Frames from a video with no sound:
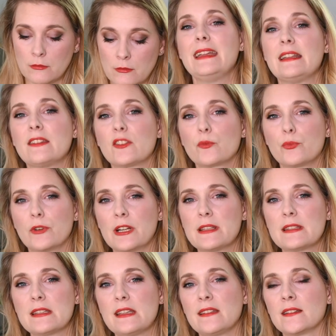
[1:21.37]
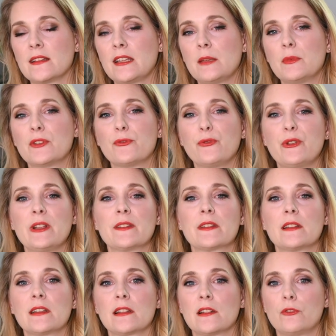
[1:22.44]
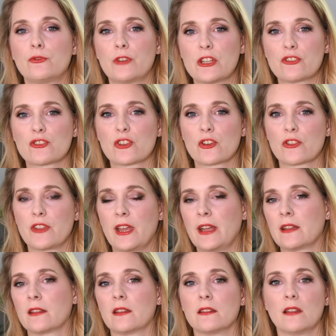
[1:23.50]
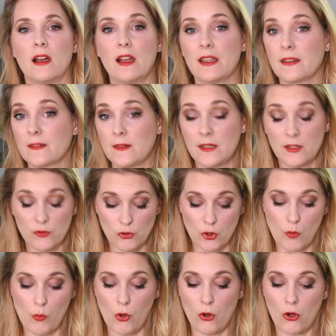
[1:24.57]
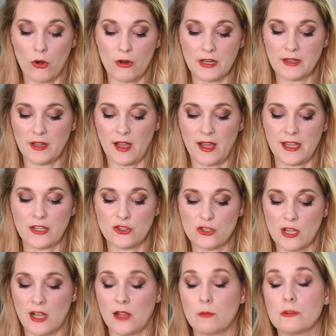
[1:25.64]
It spreads easily but feels a little richer than an eye serum or an eye gel,